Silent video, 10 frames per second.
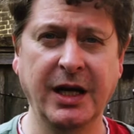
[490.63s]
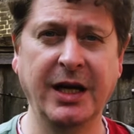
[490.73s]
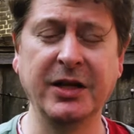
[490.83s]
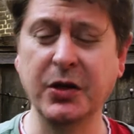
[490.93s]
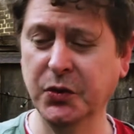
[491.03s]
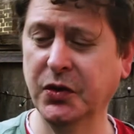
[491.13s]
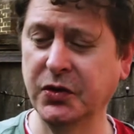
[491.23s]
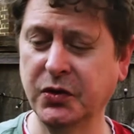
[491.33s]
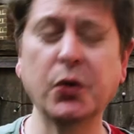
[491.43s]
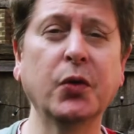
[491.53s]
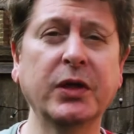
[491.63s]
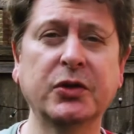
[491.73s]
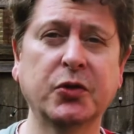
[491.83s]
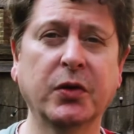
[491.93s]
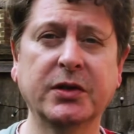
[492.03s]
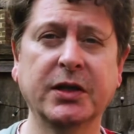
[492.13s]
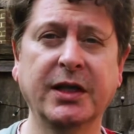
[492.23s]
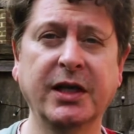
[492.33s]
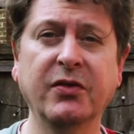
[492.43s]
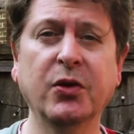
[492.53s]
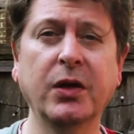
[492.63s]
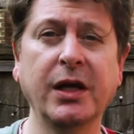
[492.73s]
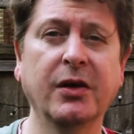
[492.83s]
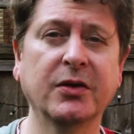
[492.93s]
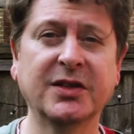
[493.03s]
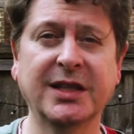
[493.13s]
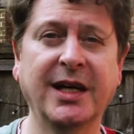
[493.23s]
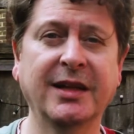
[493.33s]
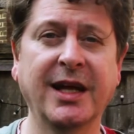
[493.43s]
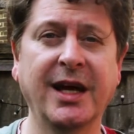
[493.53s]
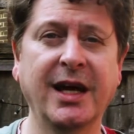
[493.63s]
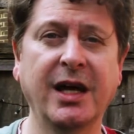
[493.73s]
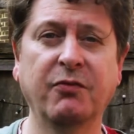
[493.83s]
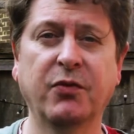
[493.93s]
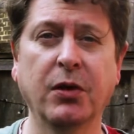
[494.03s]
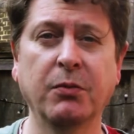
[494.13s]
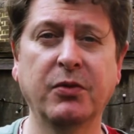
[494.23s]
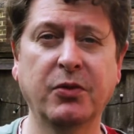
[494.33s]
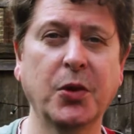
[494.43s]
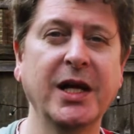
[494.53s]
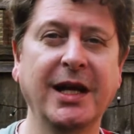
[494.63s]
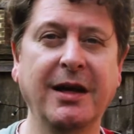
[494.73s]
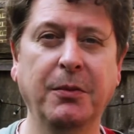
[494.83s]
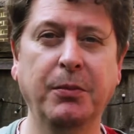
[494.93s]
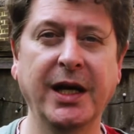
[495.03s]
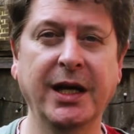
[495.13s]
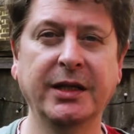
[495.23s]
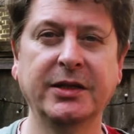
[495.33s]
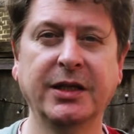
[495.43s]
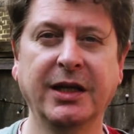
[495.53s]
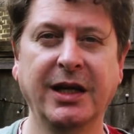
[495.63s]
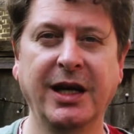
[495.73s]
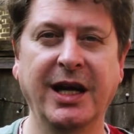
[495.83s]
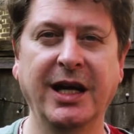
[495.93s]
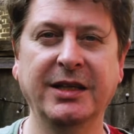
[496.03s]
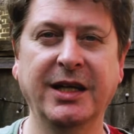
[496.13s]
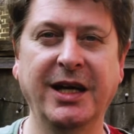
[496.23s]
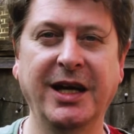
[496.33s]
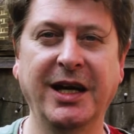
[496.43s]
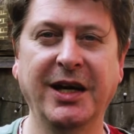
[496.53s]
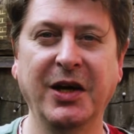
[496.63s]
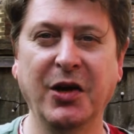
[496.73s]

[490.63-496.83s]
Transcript: Uh, use the story structure that you've already got set there from Three Little Pigs and uh,